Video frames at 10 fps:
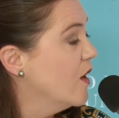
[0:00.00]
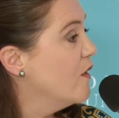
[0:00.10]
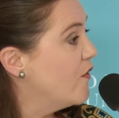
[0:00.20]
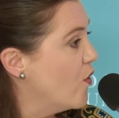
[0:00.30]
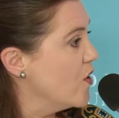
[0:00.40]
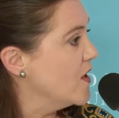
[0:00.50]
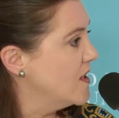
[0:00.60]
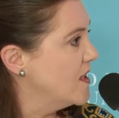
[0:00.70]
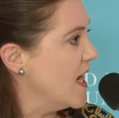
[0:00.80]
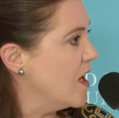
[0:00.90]
for the
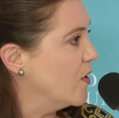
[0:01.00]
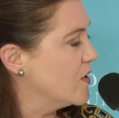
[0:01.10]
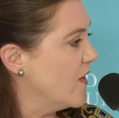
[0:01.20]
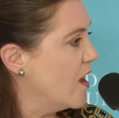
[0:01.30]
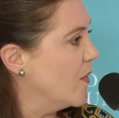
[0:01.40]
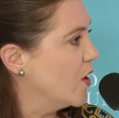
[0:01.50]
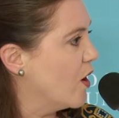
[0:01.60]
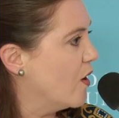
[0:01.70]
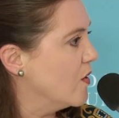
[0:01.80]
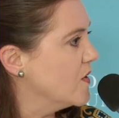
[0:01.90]
Sustainable Development
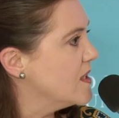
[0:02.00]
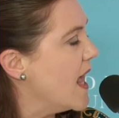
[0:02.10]
Goals.